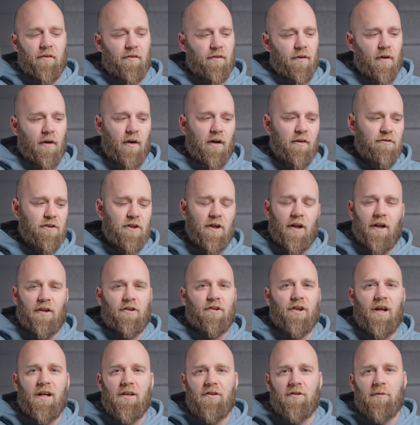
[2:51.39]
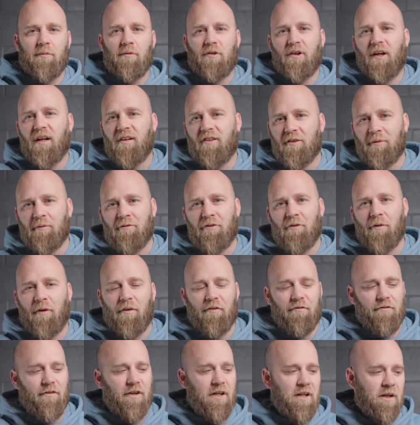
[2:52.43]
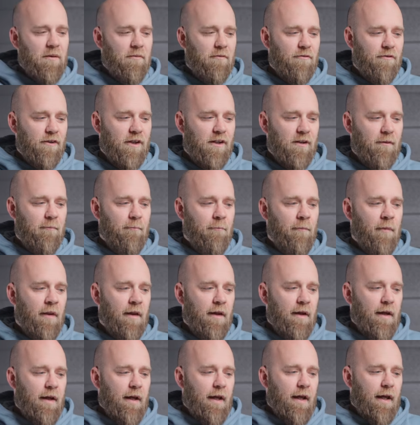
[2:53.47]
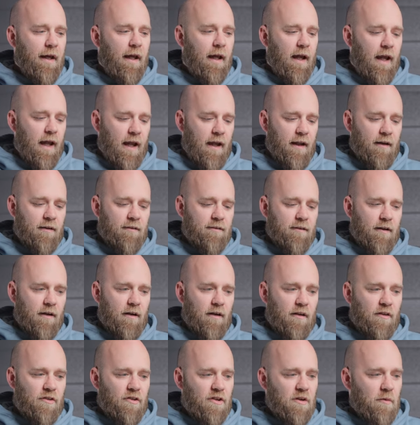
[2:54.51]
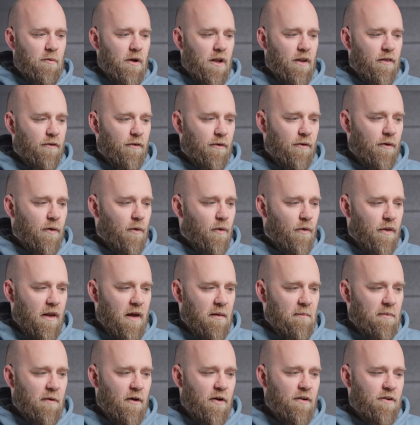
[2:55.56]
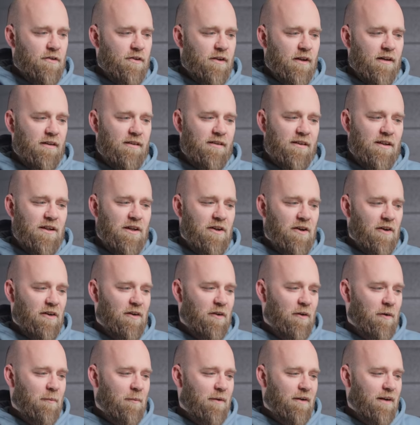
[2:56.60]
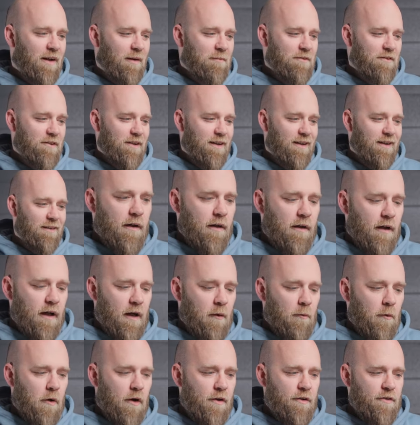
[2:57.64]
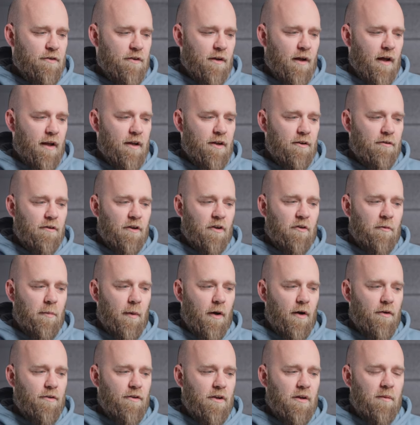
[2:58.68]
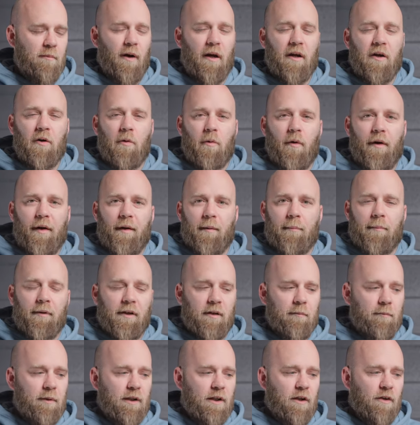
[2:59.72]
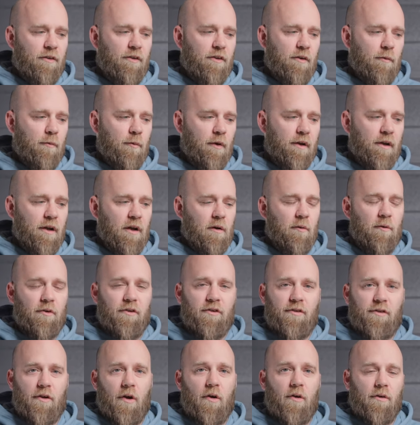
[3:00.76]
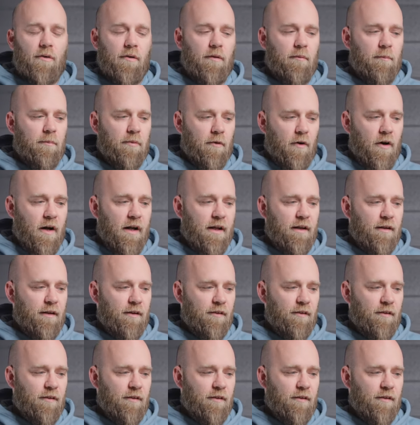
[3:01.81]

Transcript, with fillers: So if you got to change him, change him. If you want to feed him, feed him. And uh, she went through all that process. He got a little bit upset. I was underexposing by quite a bit because the window was so bright.